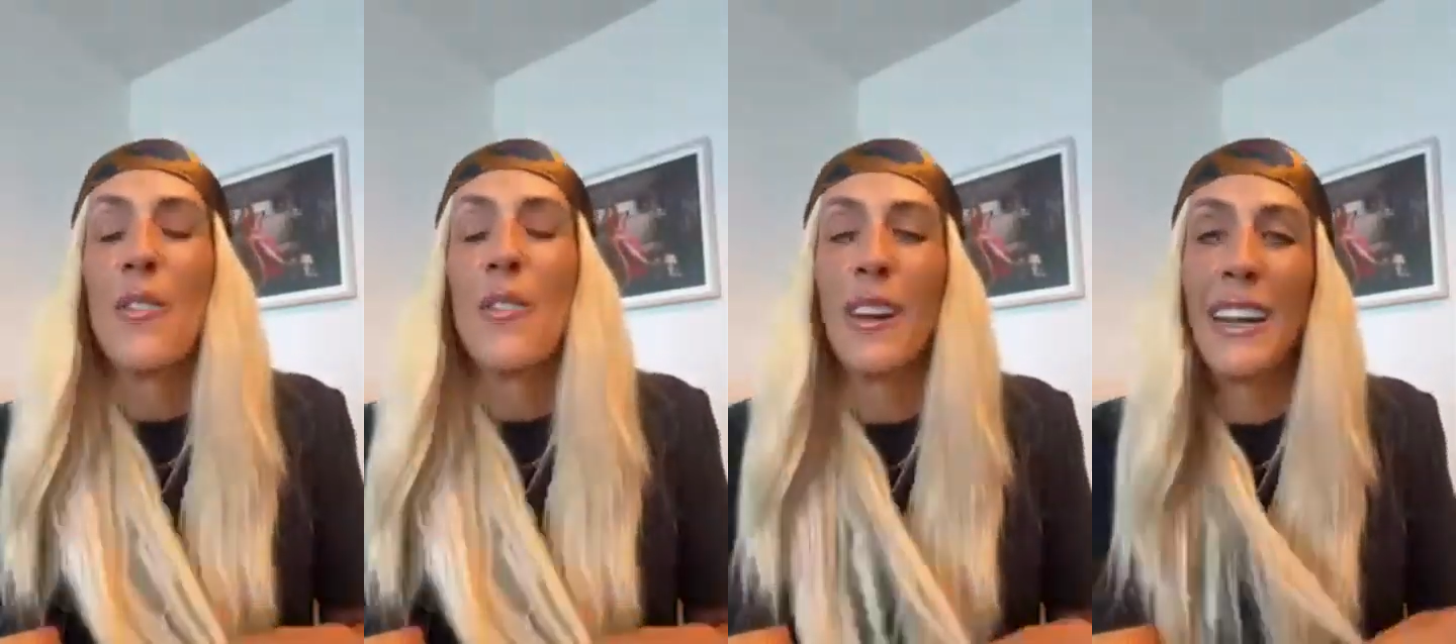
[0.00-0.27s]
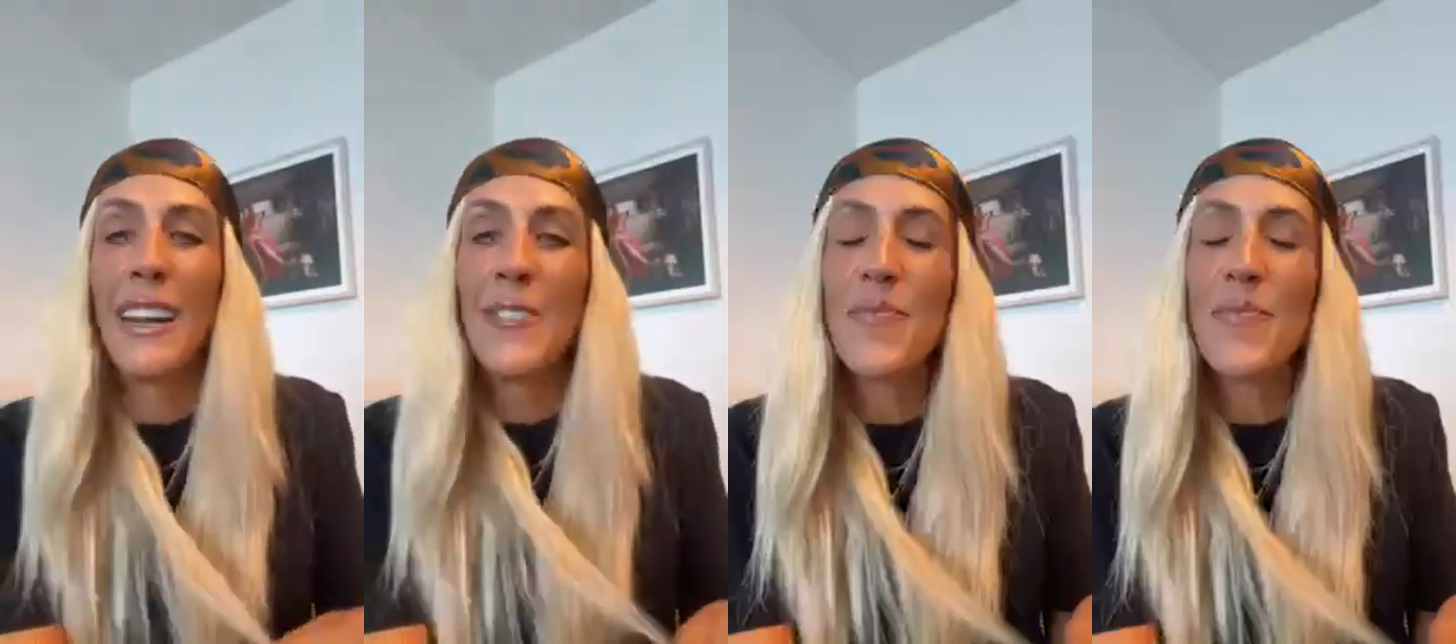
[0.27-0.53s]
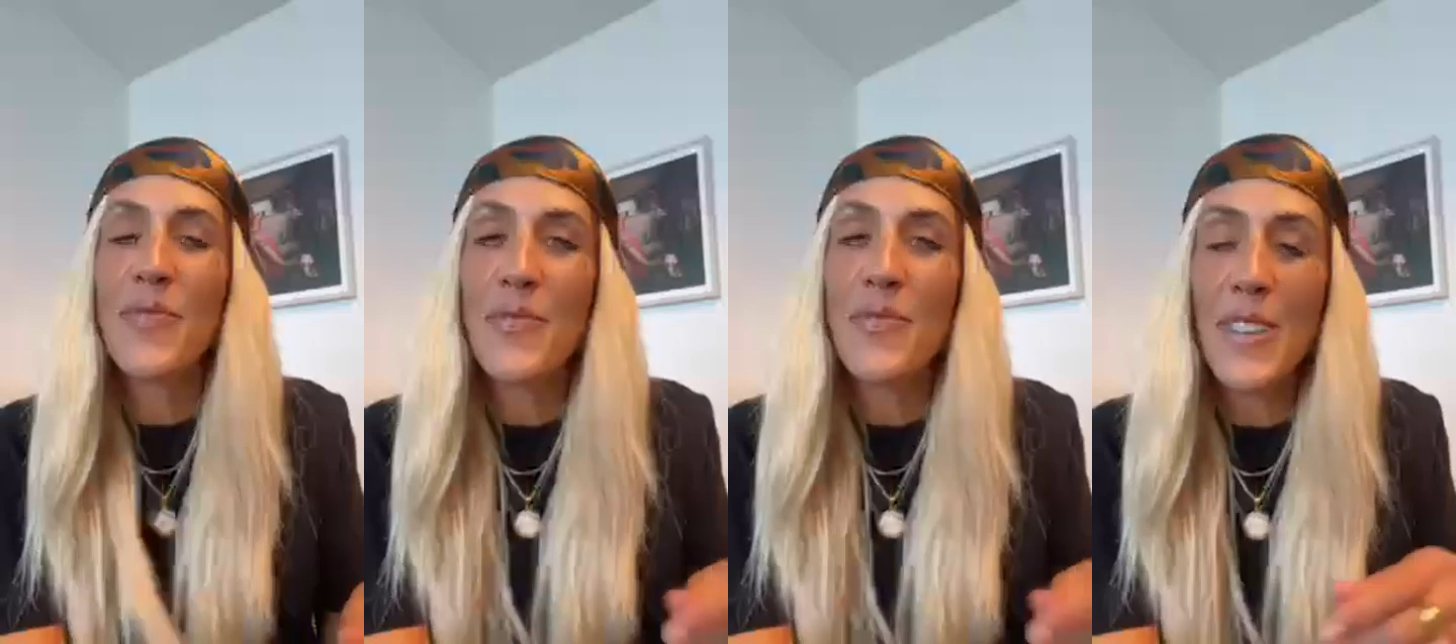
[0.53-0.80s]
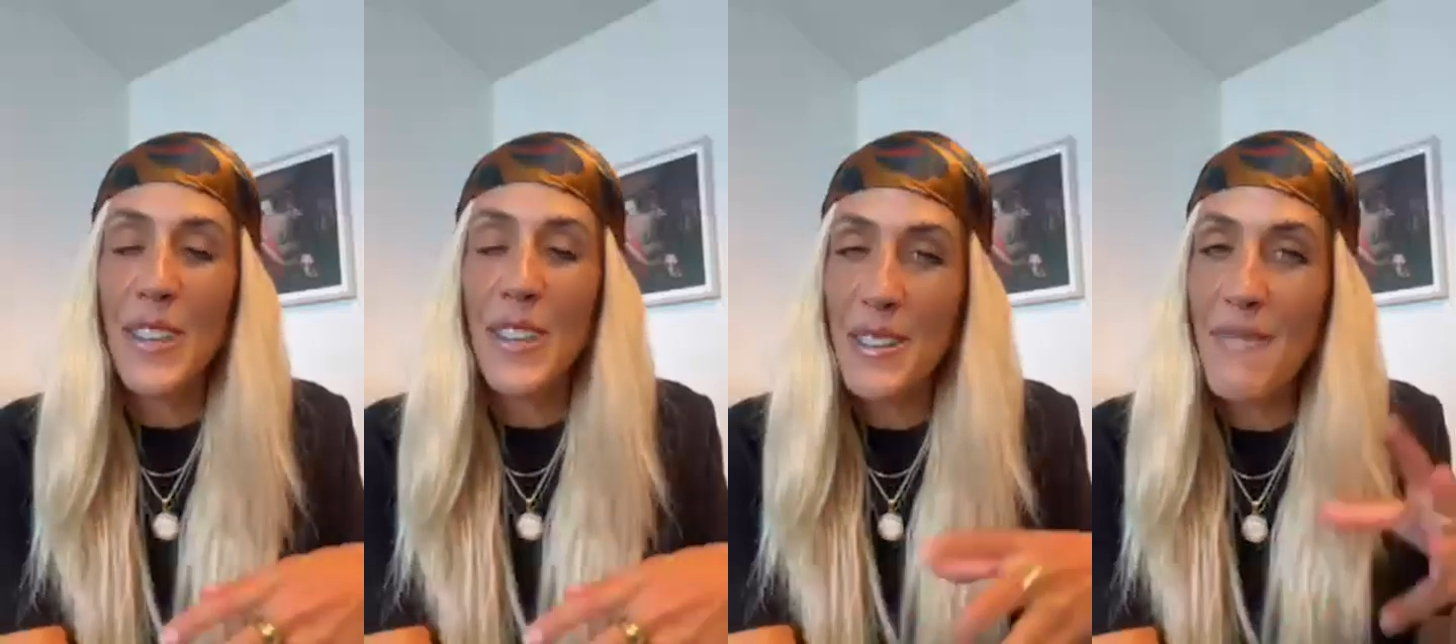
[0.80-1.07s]
Right?
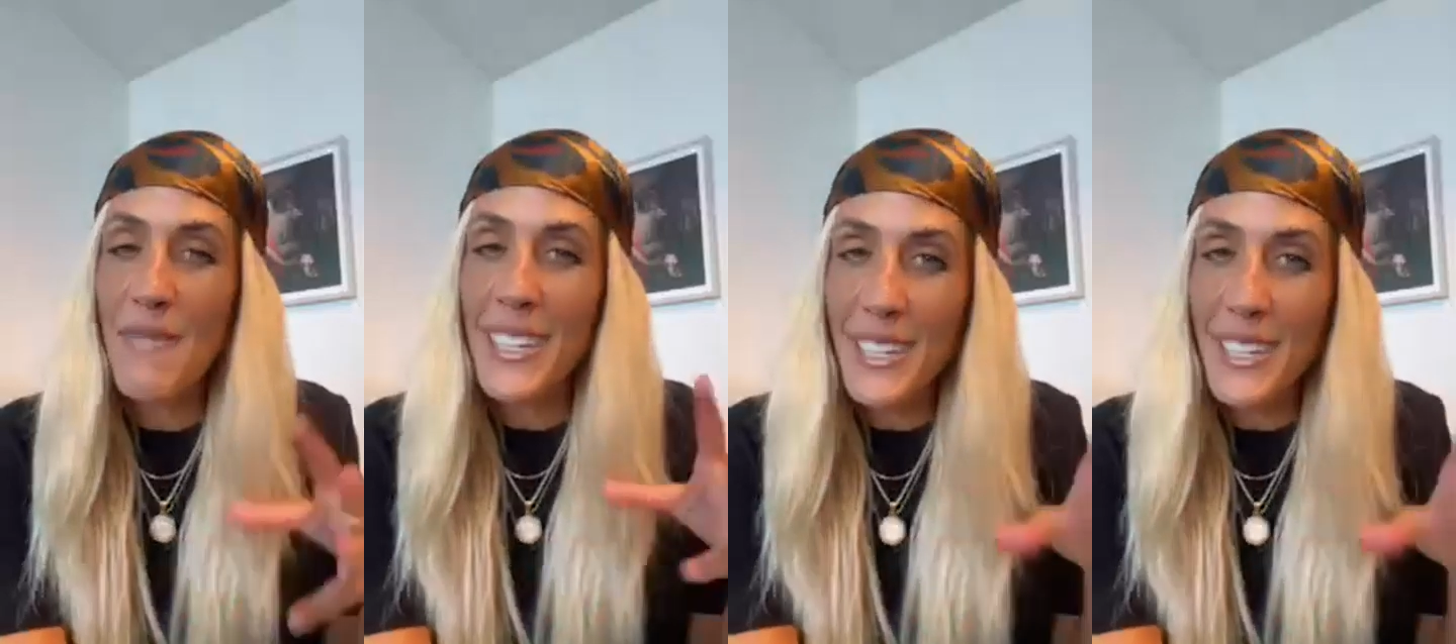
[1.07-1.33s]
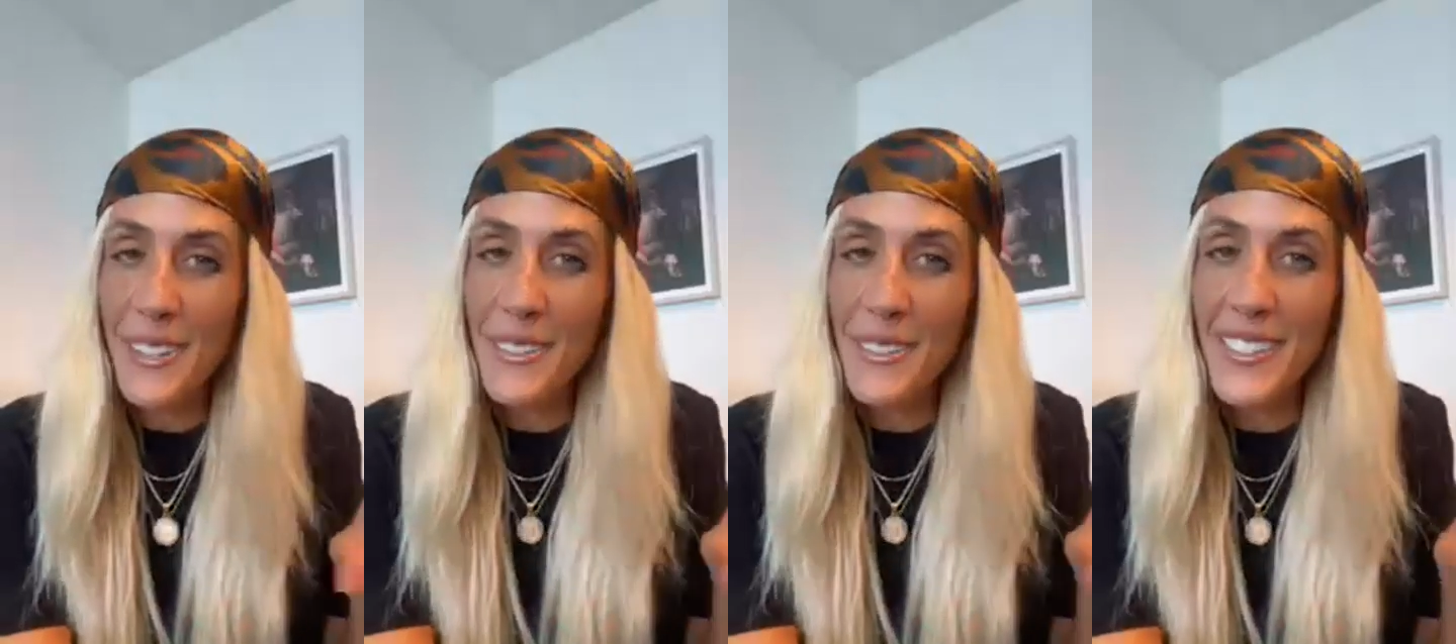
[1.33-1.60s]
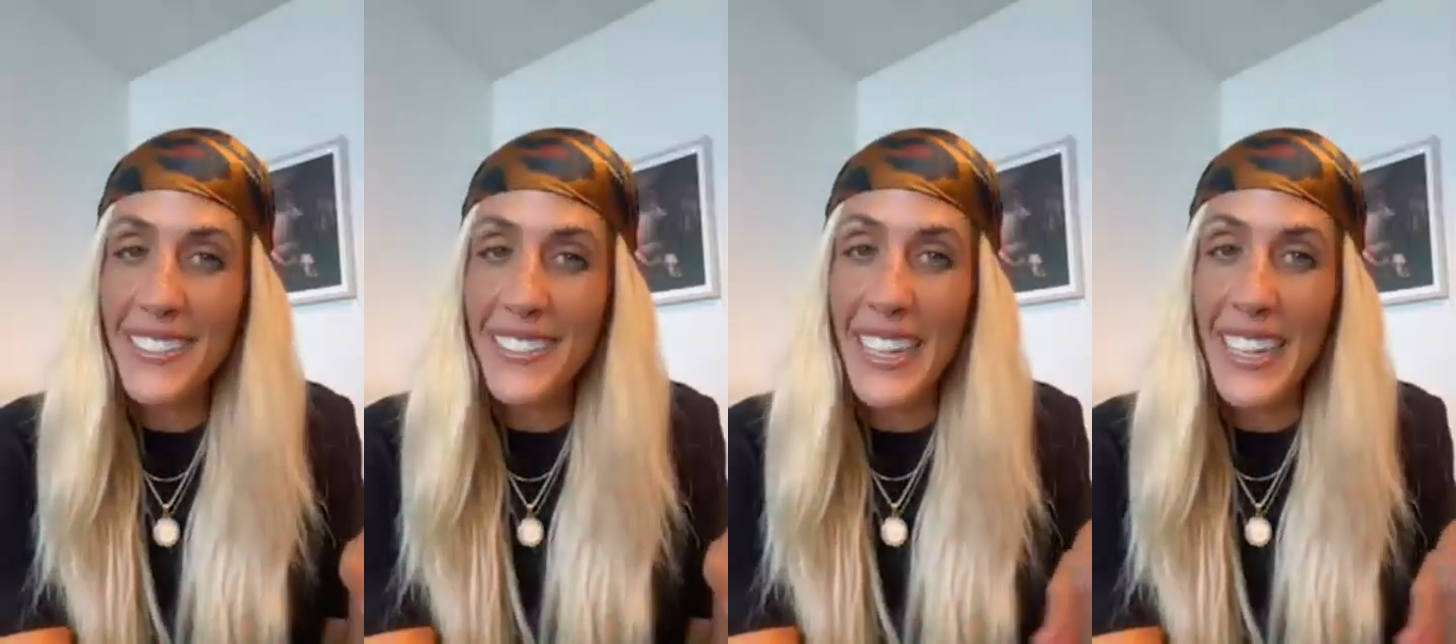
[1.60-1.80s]
Feel it in my toes.